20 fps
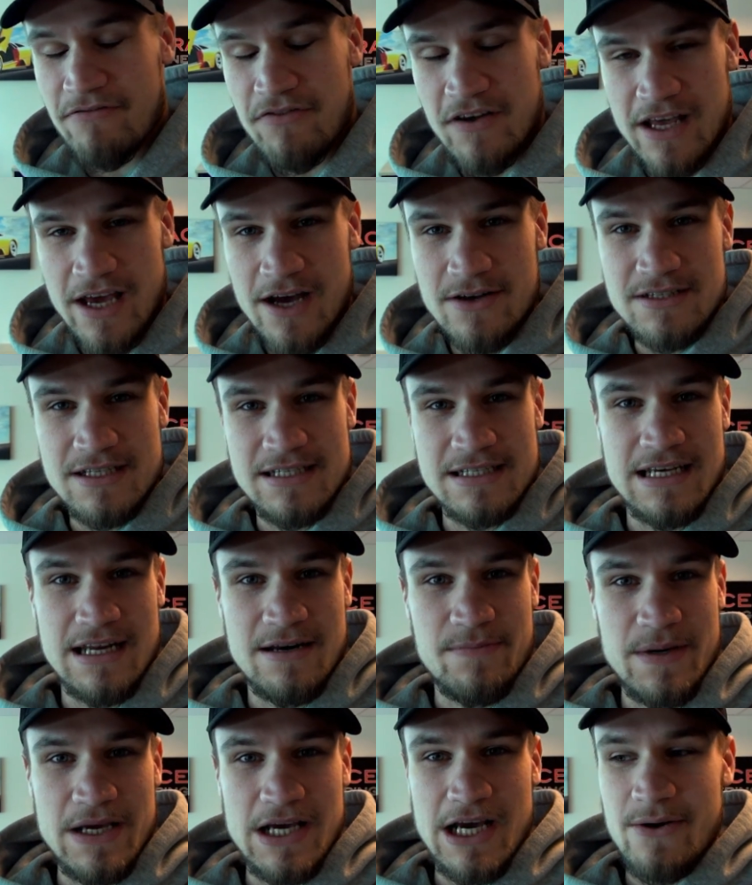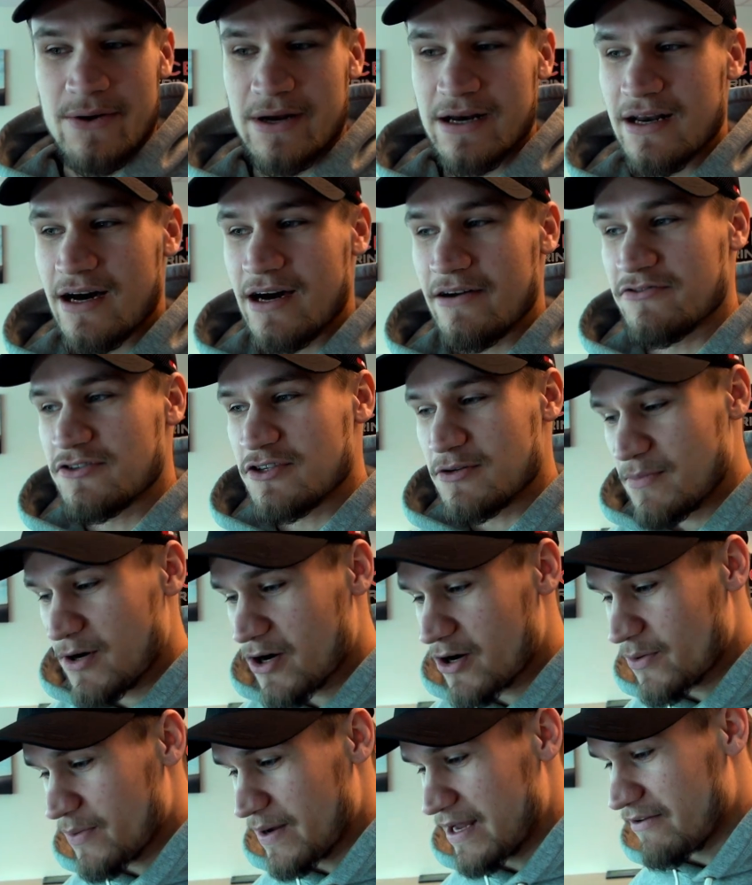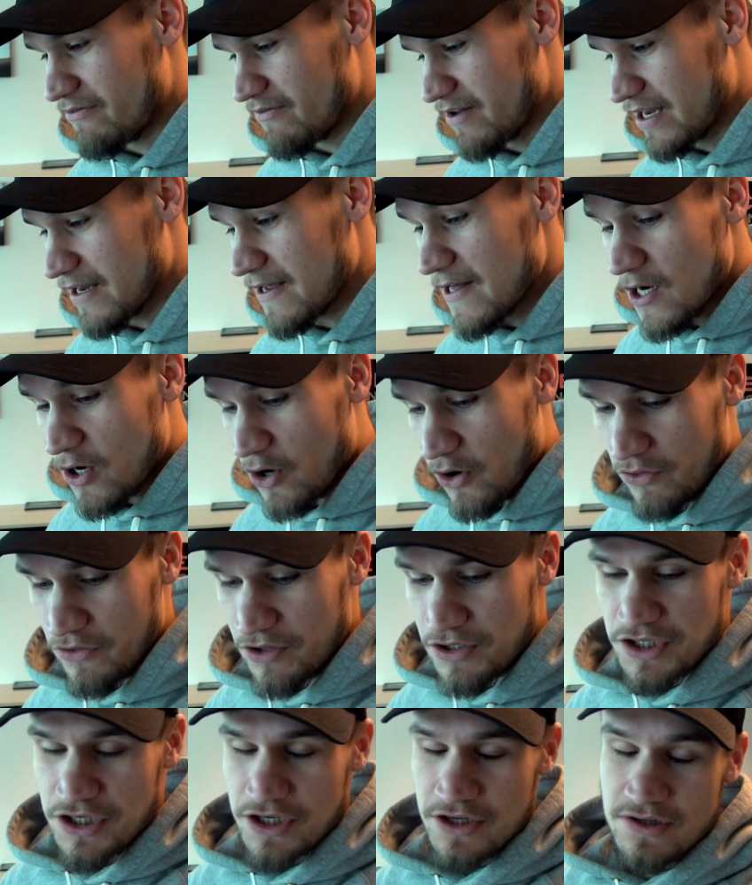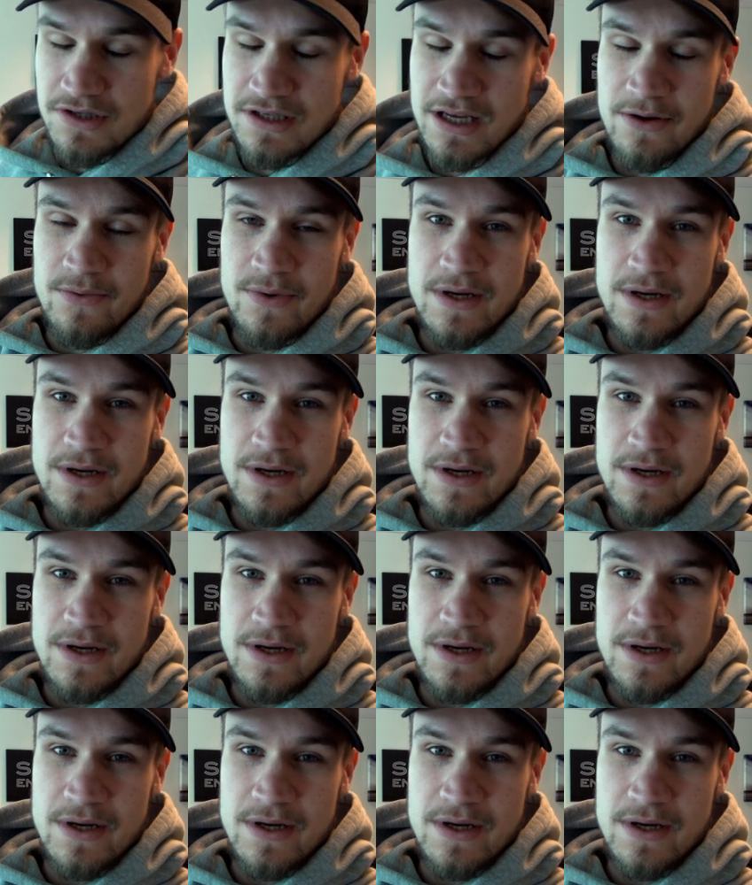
videos is going to be going live tomorrow evening on the Tuesday,